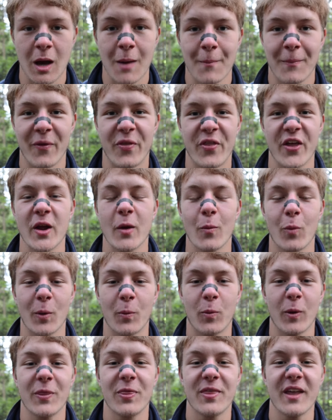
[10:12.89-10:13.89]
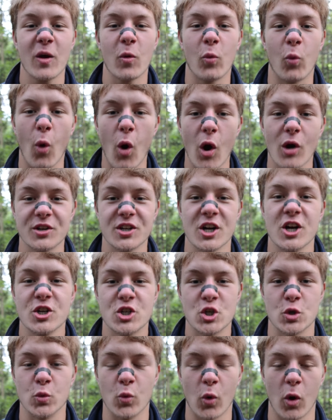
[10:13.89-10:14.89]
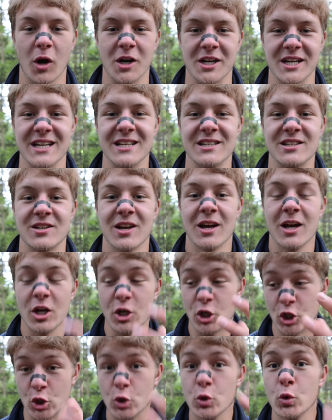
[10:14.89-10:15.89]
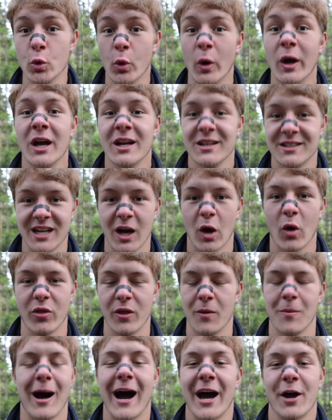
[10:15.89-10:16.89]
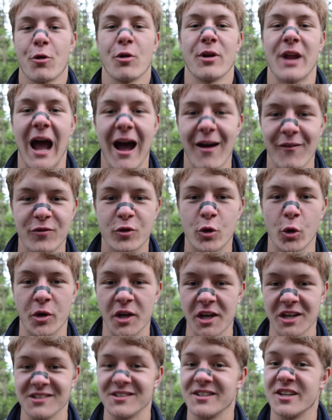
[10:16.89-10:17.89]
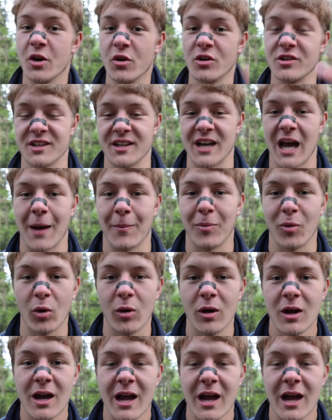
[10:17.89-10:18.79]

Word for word: But they what, what they want to want is you tell them, I don't have cookies, here's an apple.